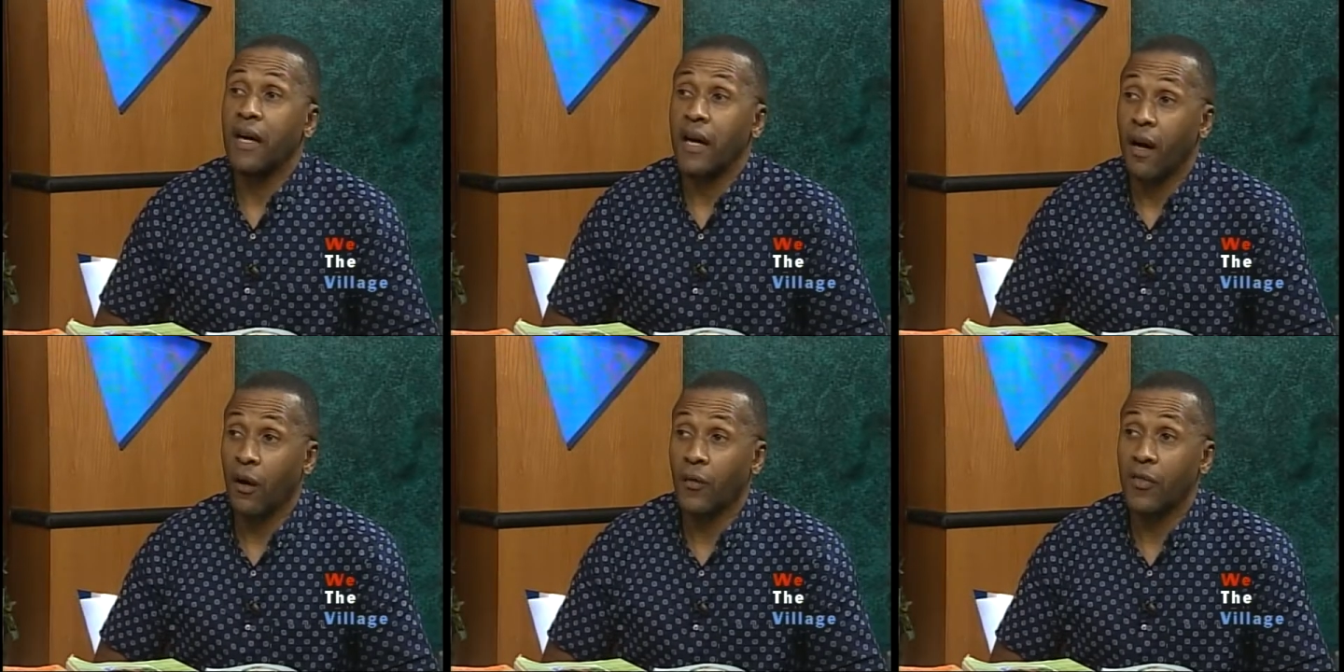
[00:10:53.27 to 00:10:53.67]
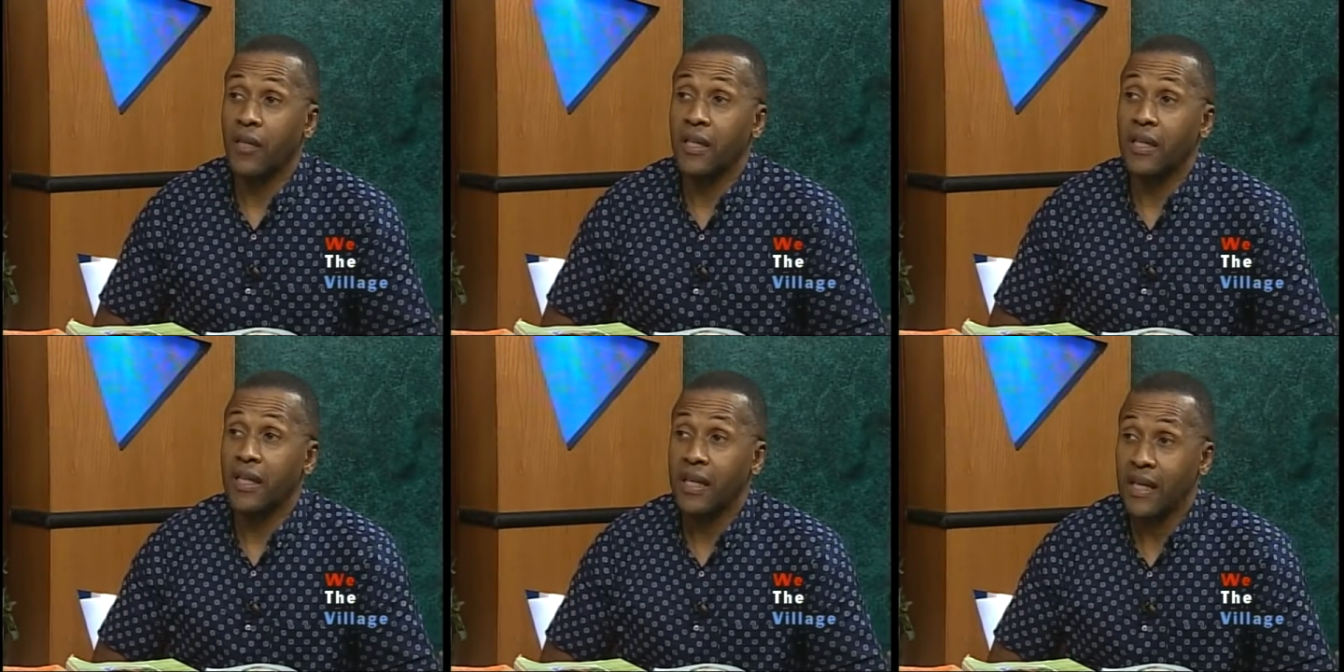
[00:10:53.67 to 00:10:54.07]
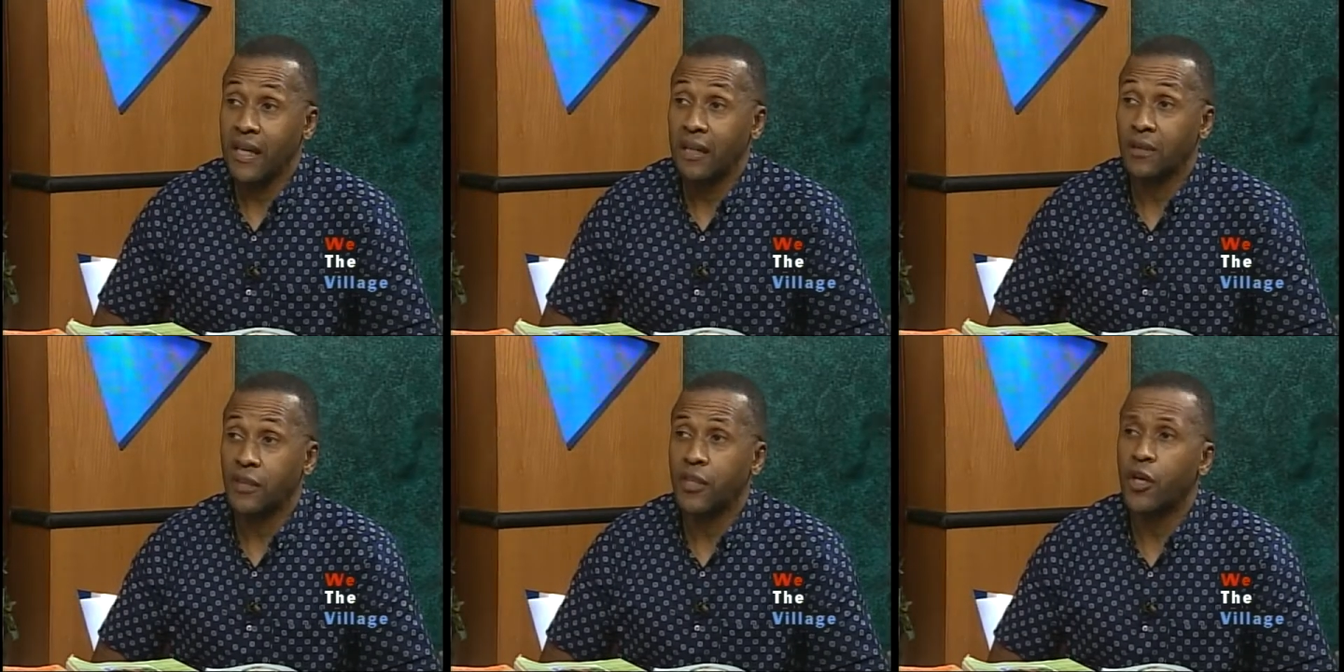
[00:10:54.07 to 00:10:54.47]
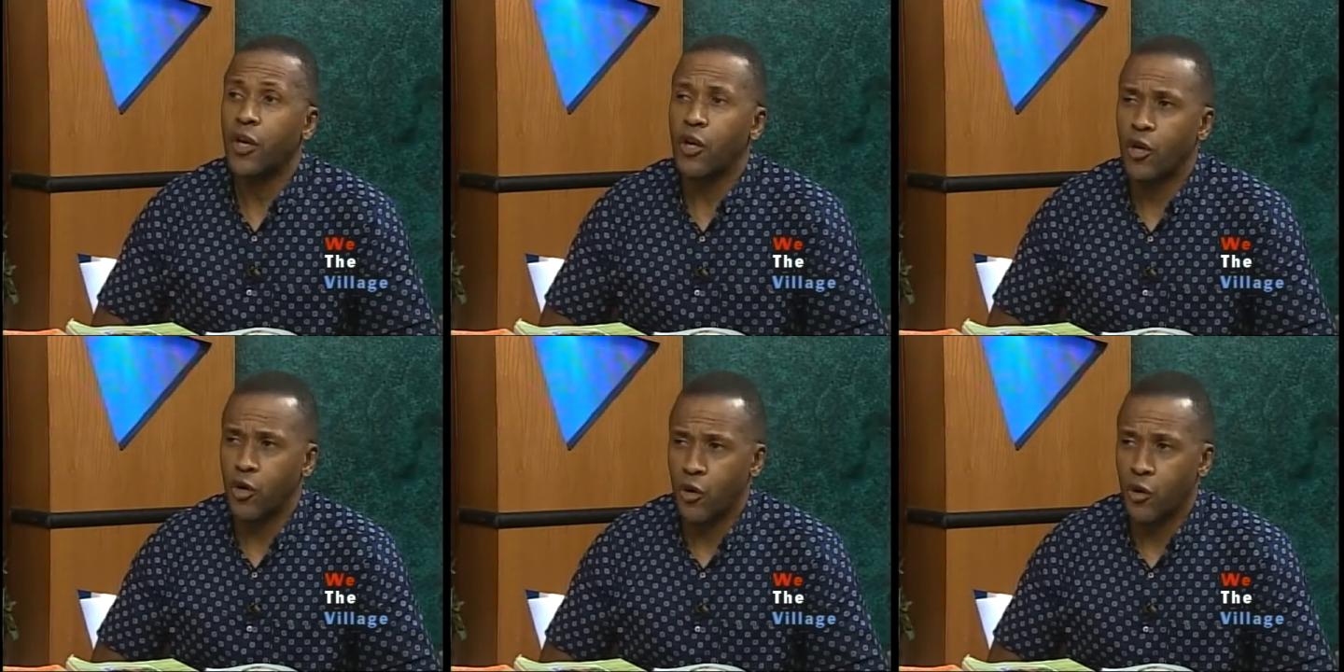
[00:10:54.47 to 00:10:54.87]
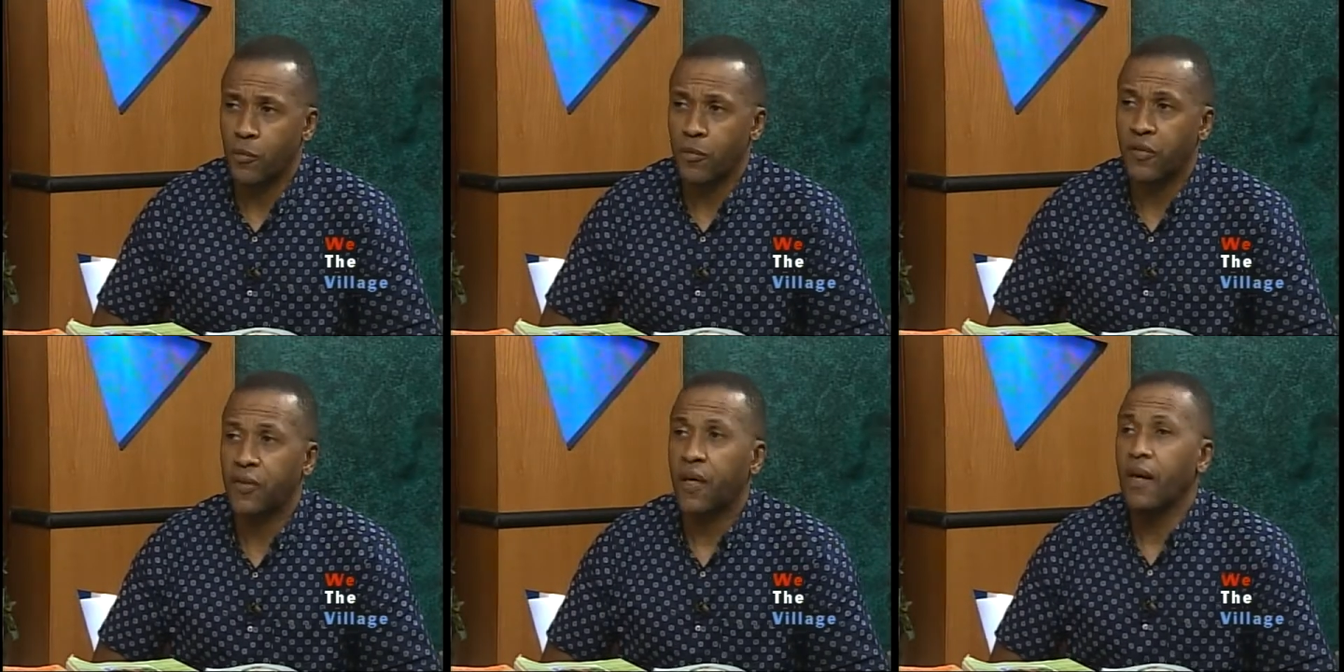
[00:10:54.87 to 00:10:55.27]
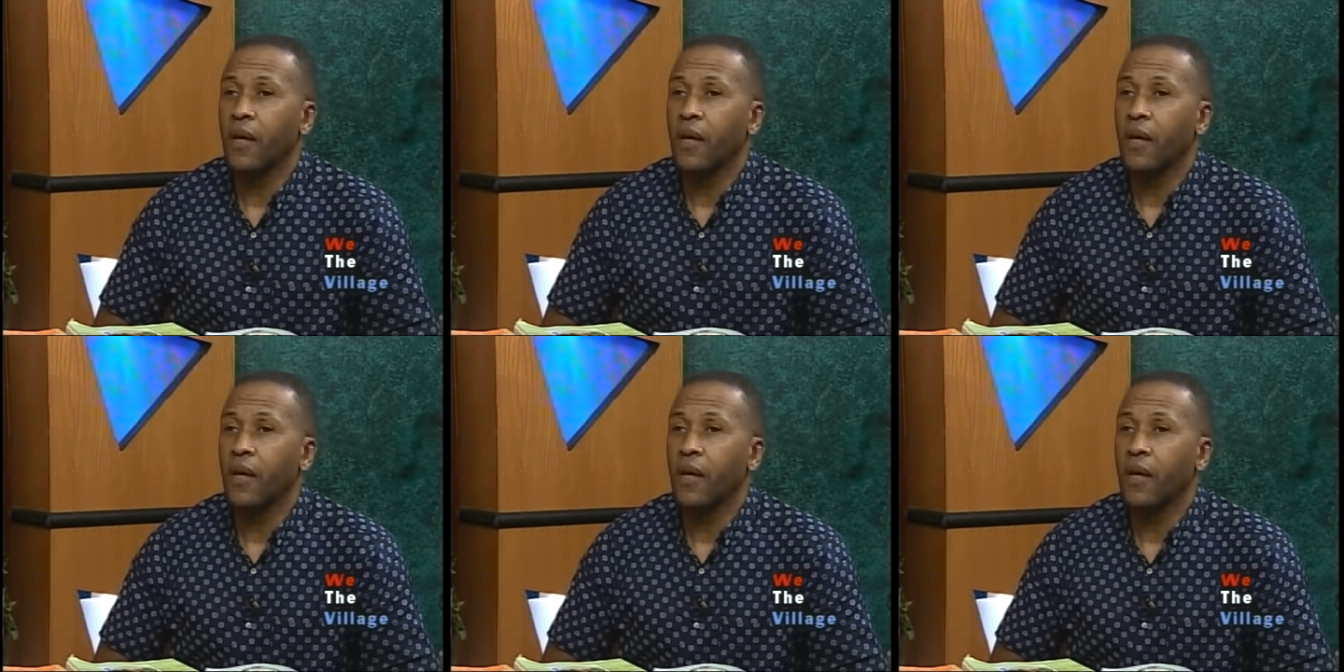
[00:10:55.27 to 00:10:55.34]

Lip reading: healthy and healing herbs.